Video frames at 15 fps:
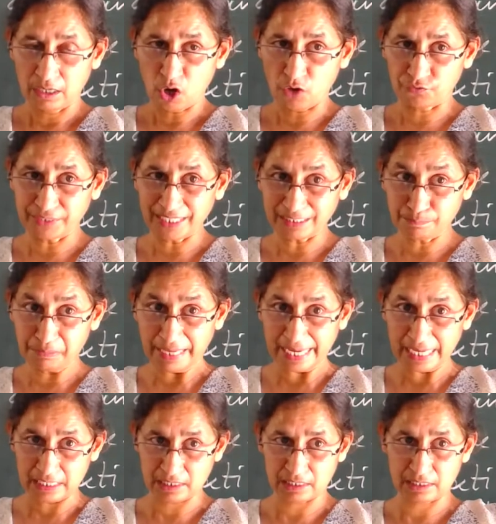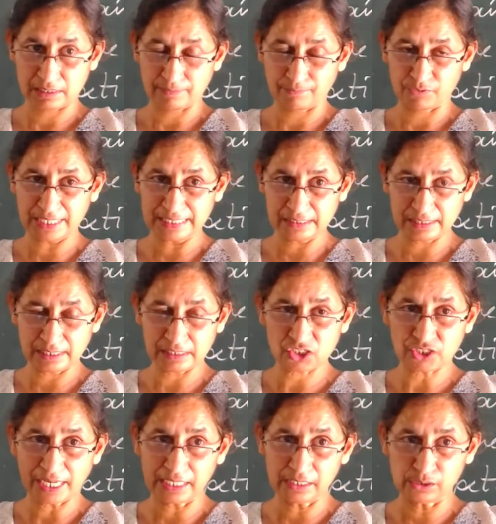of that place since
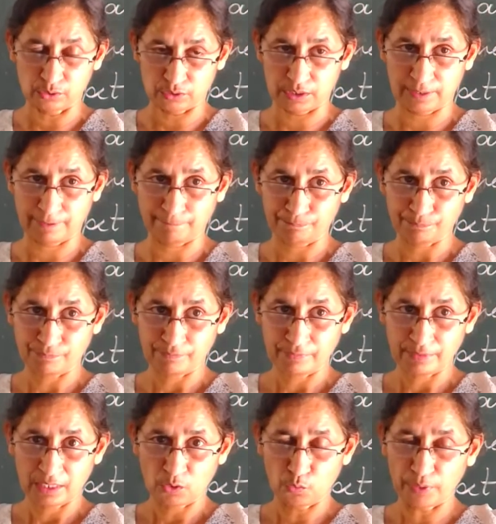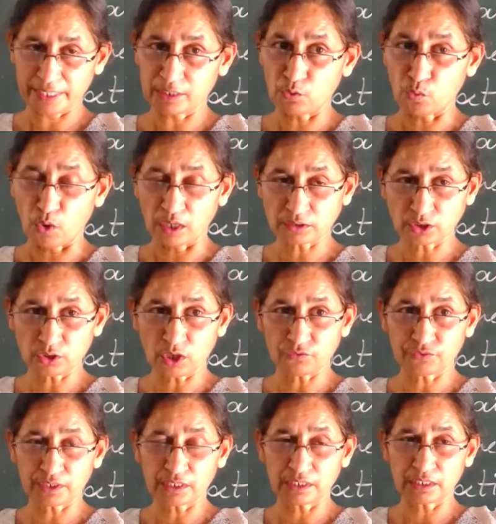his childhood, where the water
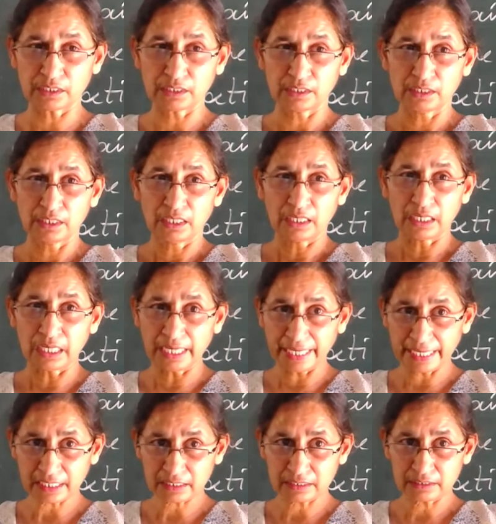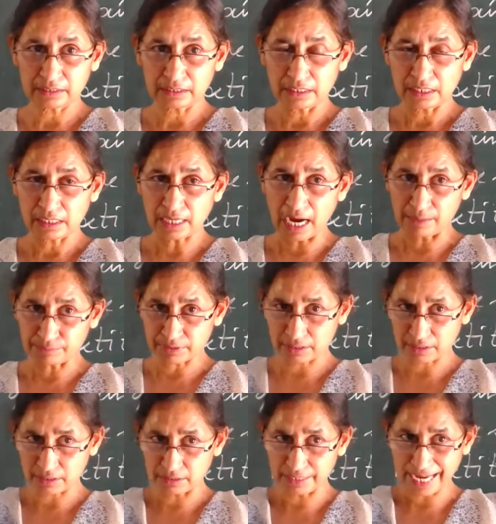of the lake comes
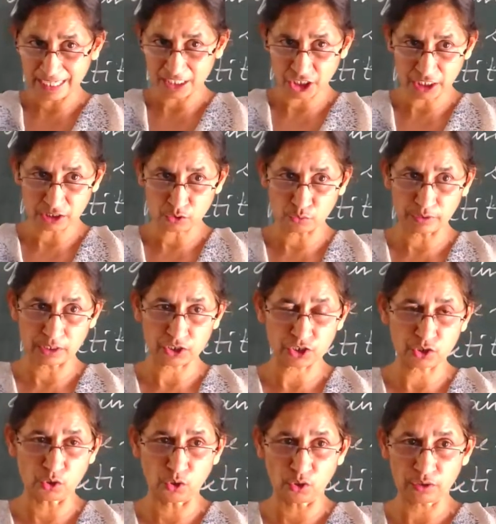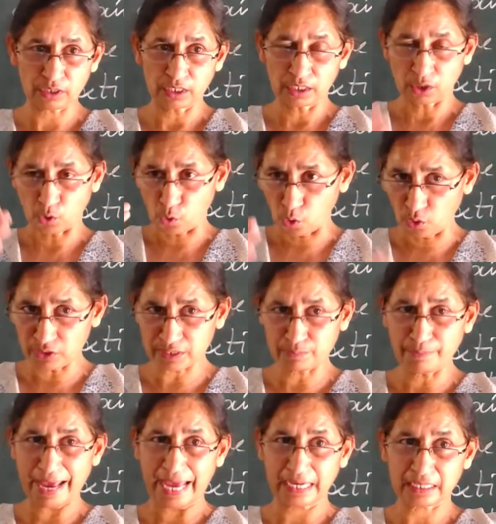dashing to the shore,
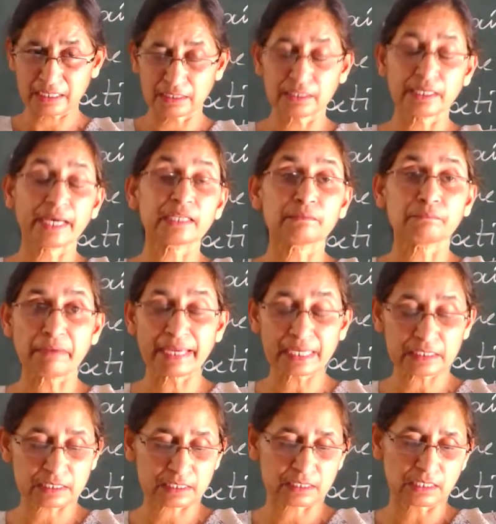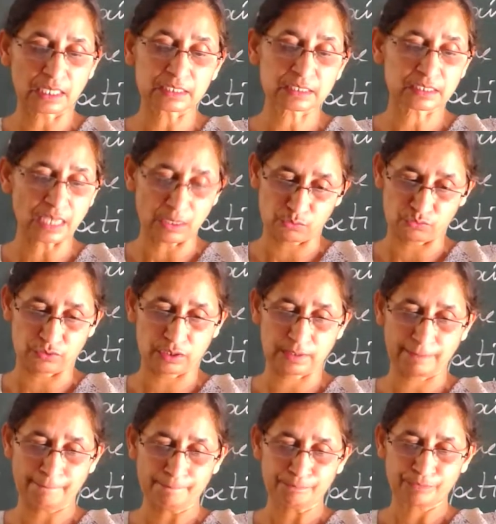goes back and makes a sound,
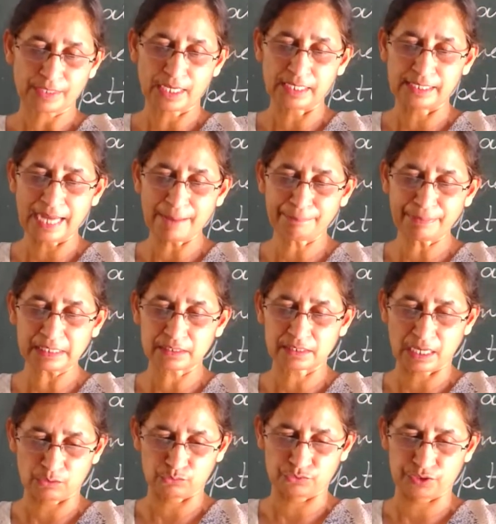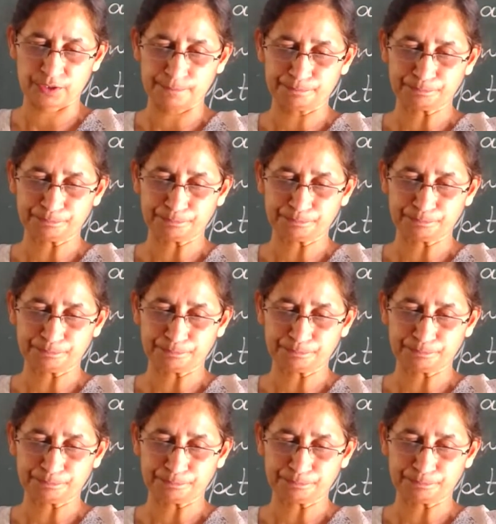a lapping sound.